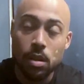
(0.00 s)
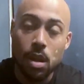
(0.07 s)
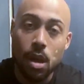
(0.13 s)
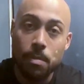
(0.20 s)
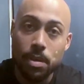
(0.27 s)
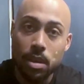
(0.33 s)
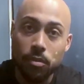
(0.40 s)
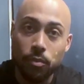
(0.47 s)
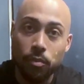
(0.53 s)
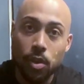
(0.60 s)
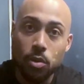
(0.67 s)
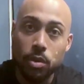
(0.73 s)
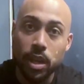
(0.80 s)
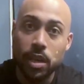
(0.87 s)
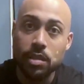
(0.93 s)
Not being
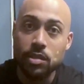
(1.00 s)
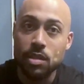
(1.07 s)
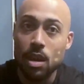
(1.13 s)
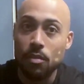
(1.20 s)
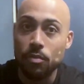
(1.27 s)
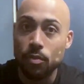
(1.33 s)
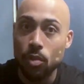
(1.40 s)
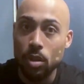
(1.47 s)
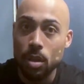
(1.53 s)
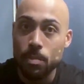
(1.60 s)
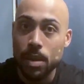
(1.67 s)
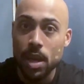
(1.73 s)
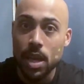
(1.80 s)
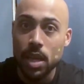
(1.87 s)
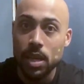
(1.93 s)
focused, not fully
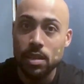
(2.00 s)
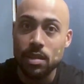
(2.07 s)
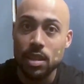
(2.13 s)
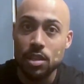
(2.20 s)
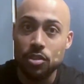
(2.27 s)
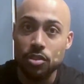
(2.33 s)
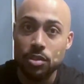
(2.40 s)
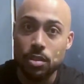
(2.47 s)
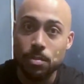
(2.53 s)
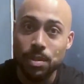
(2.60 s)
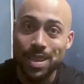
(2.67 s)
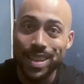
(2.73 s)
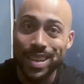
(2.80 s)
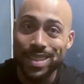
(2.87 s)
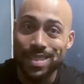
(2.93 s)
paying attention or
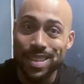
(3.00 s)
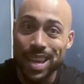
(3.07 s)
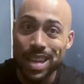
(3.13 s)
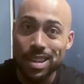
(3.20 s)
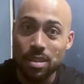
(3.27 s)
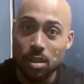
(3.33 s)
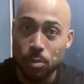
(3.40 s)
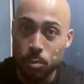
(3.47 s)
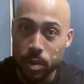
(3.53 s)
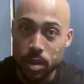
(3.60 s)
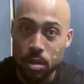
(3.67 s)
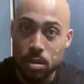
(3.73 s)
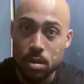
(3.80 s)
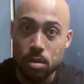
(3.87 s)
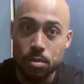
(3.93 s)
being intent on what
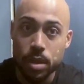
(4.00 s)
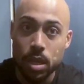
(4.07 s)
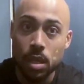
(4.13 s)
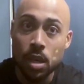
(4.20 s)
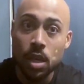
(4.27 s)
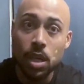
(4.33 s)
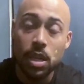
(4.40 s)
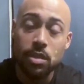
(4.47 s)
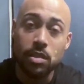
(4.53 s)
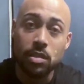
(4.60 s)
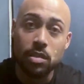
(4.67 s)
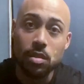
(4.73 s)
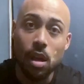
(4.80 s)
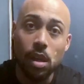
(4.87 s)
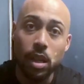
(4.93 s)
you're doing is a
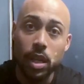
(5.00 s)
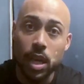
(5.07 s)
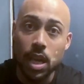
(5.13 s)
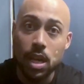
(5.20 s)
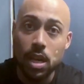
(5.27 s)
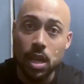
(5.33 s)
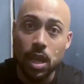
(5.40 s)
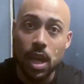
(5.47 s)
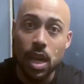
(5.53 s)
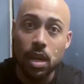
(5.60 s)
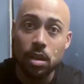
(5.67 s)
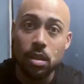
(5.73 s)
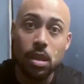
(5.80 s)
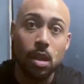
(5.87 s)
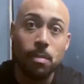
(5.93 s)
solid
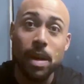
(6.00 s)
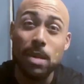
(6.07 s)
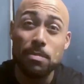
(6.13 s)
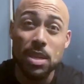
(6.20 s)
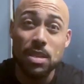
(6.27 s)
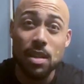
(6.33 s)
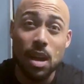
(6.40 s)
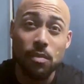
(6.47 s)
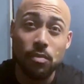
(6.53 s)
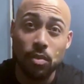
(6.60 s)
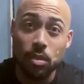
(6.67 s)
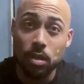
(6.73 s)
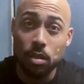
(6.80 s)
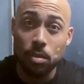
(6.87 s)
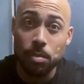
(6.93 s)
indicator that it might be time for
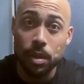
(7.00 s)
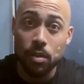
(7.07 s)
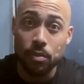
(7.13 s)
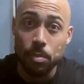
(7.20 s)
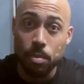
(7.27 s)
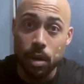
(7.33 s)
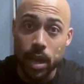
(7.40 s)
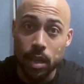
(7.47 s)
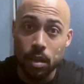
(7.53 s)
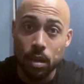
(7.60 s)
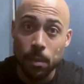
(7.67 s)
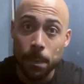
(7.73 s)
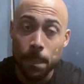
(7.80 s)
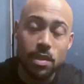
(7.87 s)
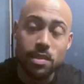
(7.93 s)
a little bit of a break.
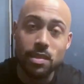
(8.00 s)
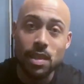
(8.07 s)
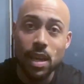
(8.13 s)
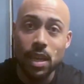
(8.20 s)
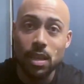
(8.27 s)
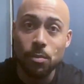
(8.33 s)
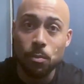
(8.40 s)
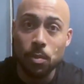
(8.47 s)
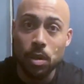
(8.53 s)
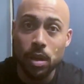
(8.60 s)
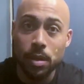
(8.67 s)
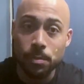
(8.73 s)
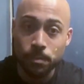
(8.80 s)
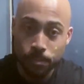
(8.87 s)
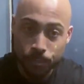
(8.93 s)
The second
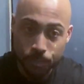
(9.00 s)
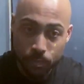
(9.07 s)
one